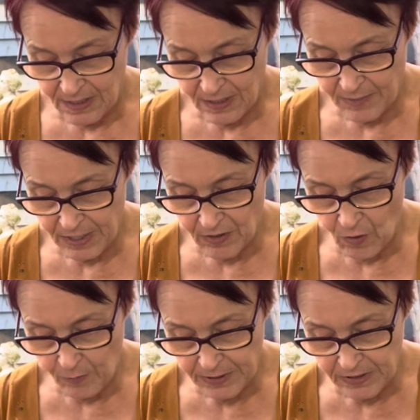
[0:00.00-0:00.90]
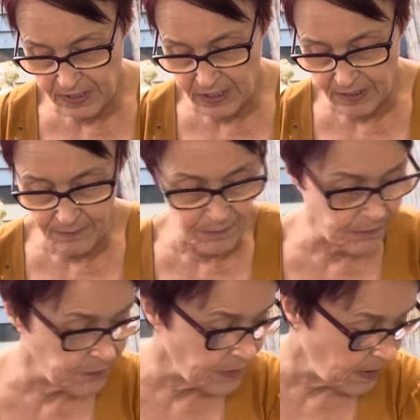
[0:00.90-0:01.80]
I mean, I opened the
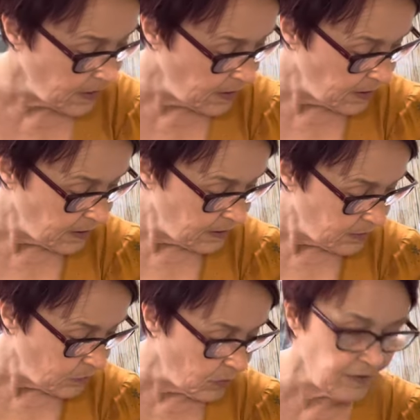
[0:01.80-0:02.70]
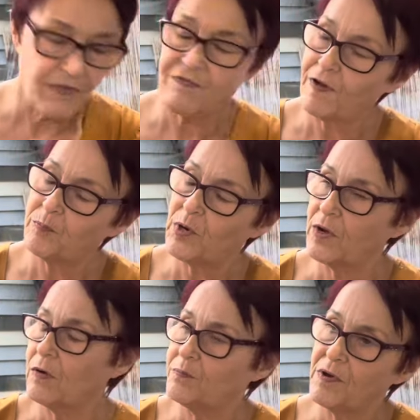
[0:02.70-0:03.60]
one of the Fabric
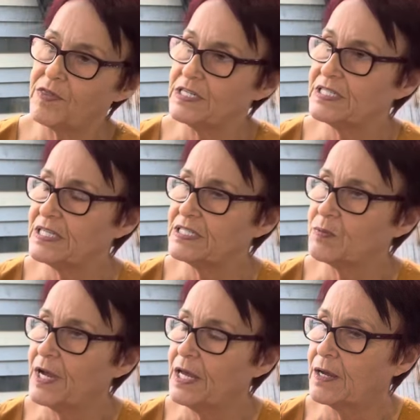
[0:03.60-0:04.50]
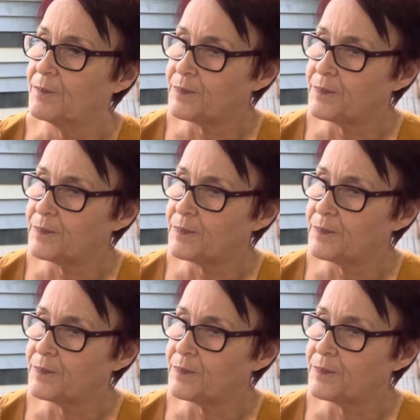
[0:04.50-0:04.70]
Godmothers this week,